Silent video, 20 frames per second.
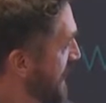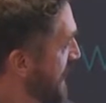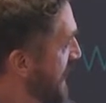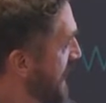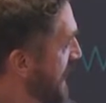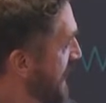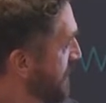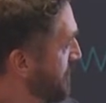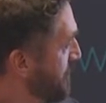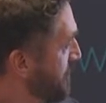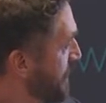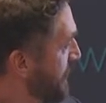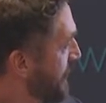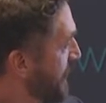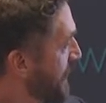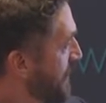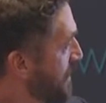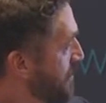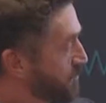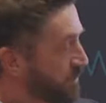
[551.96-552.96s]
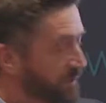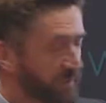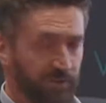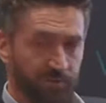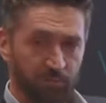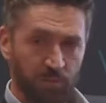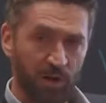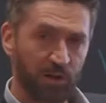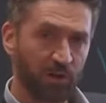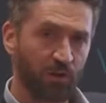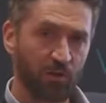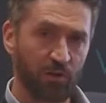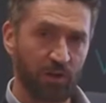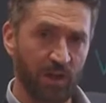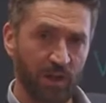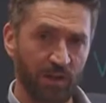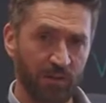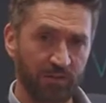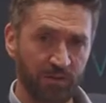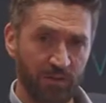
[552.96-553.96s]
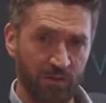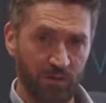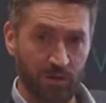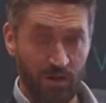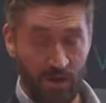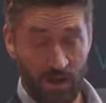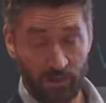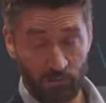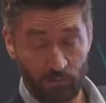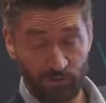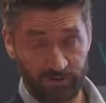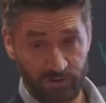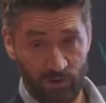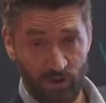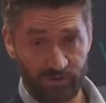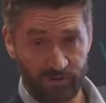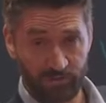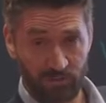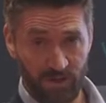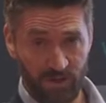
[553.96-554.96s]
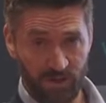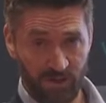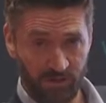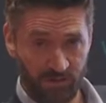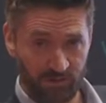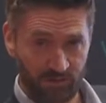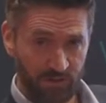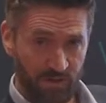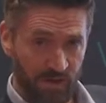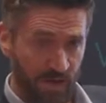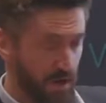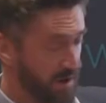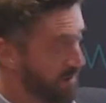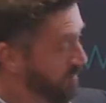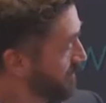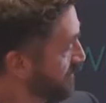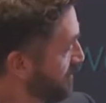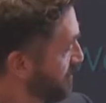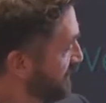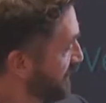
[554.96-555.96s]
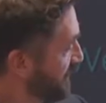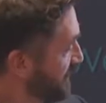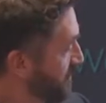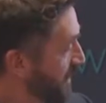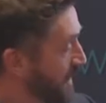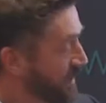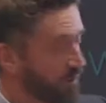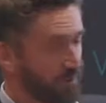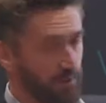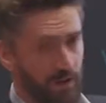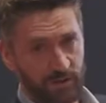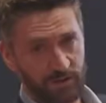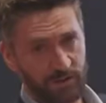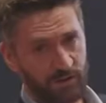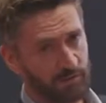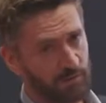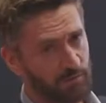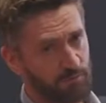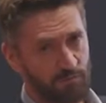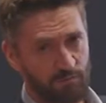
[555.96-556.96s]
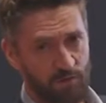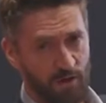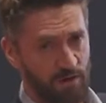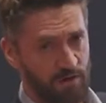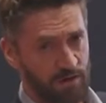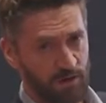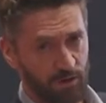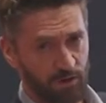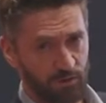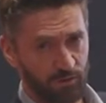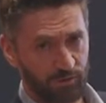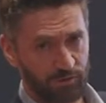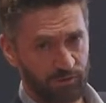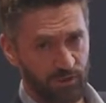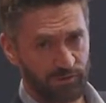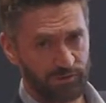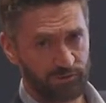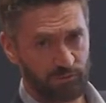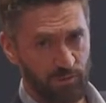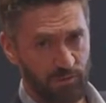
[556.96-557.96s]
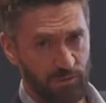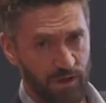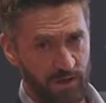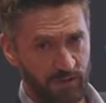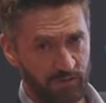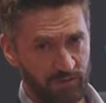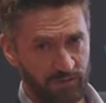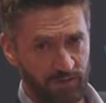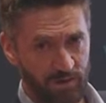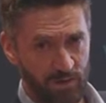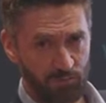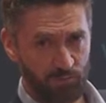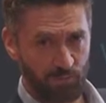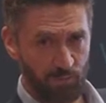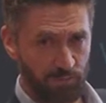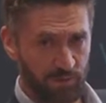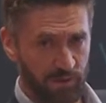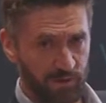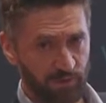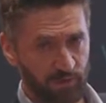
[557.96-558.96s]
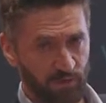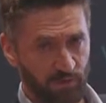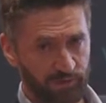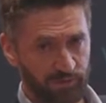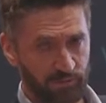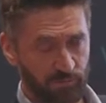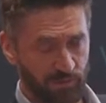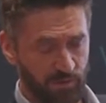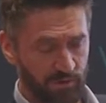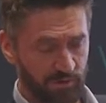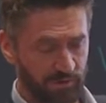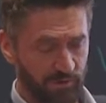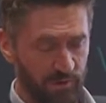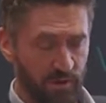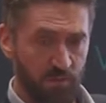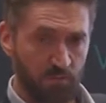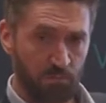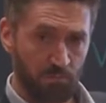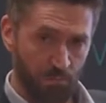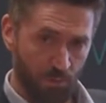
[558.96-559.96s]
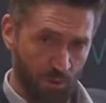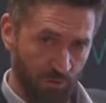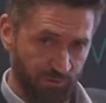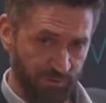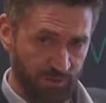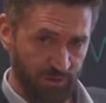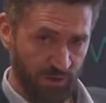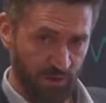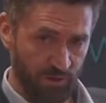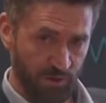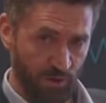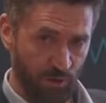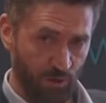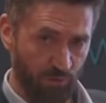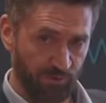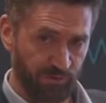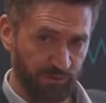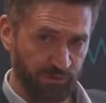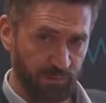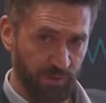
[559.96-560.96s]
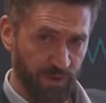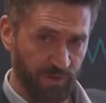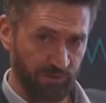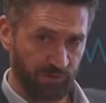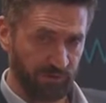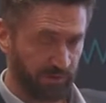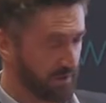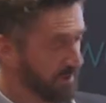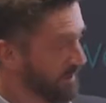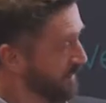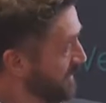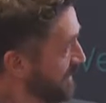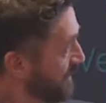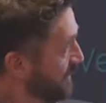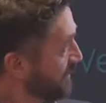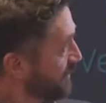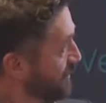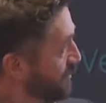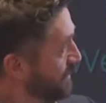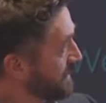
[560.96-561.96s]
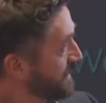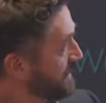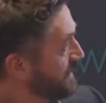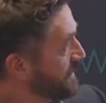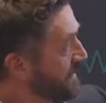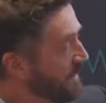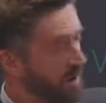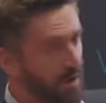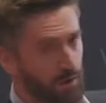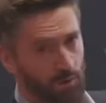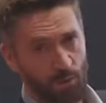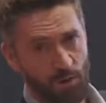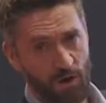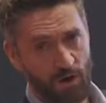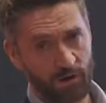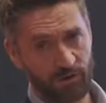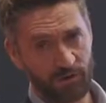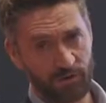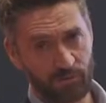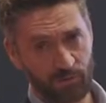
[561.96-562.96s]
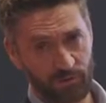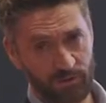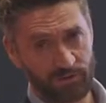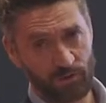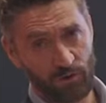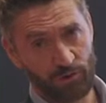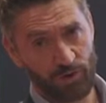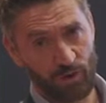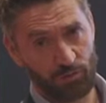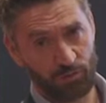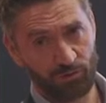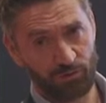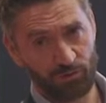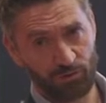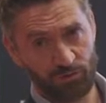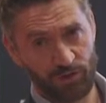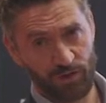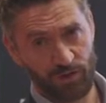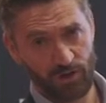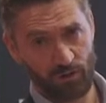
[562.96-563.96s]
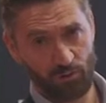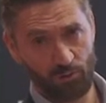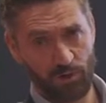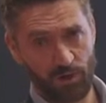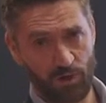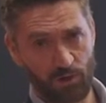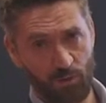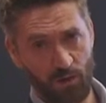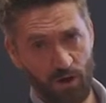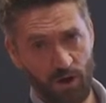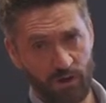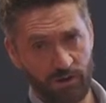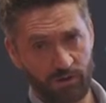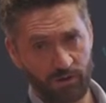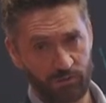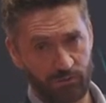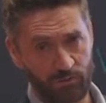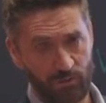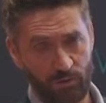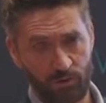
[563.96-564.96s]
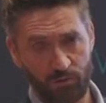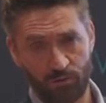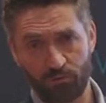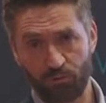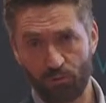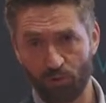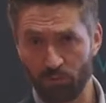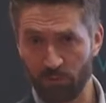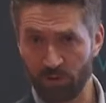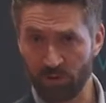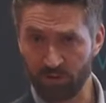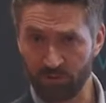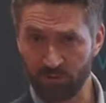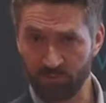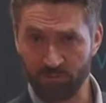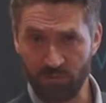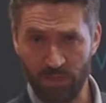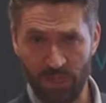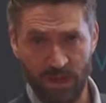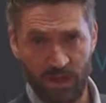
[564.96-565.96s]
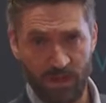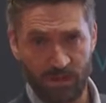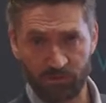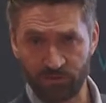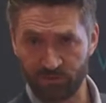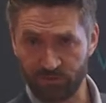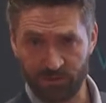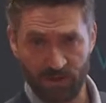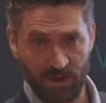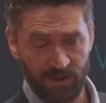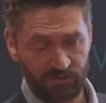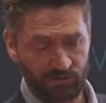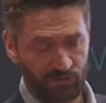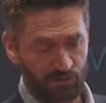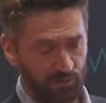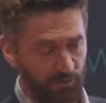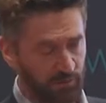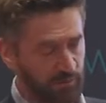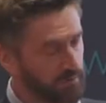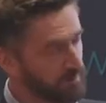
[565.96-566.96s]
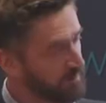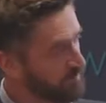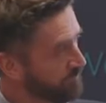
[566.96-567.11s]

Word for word: Um, but despite all that, it, and it was loss making, um, despite all that, it had a very good customer base, repeat customers, mostly in the orphan space. So we acquired it. We saw an opportunity here. We acquired it for four million uh, just last June.